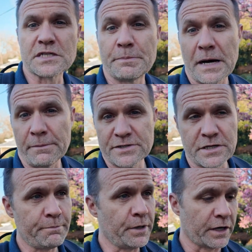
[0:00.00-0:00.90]
to publish
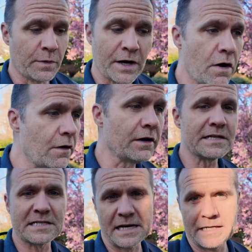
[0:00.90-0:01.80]
a book when all
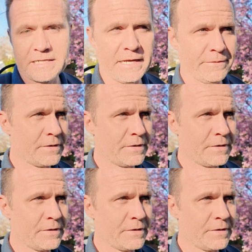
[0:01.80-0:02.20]
is said and done.